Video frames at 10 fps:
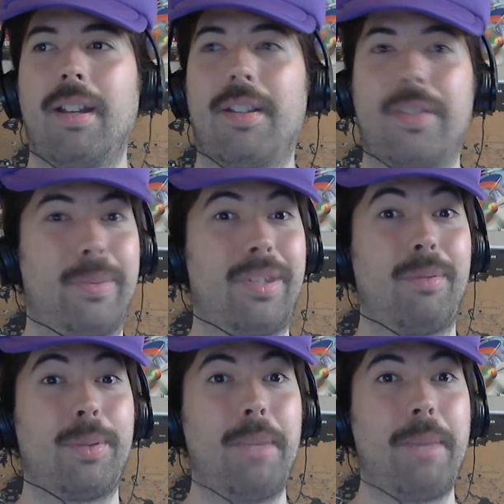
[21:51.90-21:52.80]

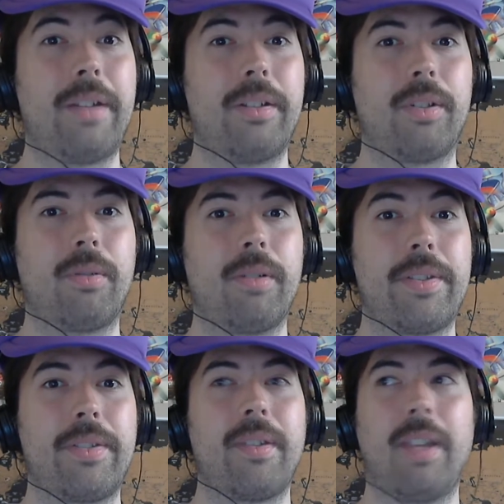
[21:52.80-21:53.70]
Specifically, Amanda and
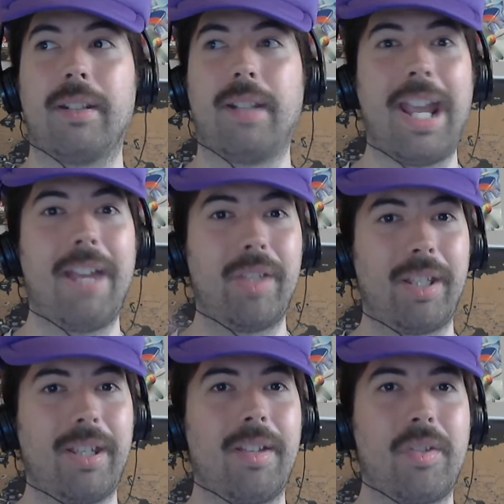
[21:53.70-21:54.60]
Chris, and half of the
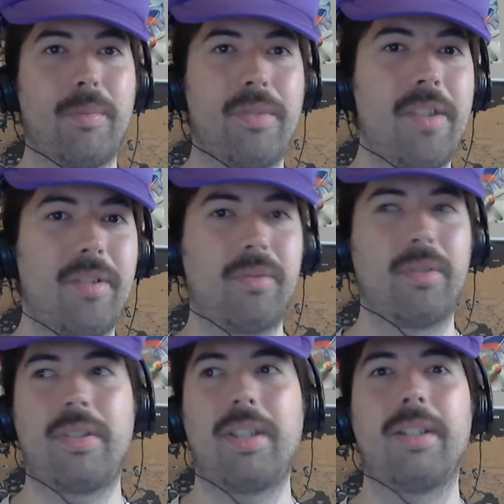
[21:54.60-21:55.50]
cast from season
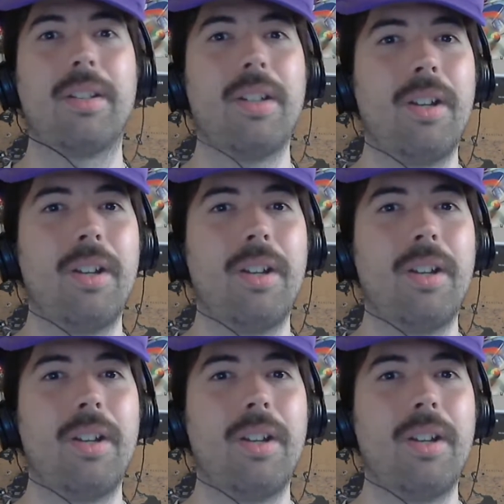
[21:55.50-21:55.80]
14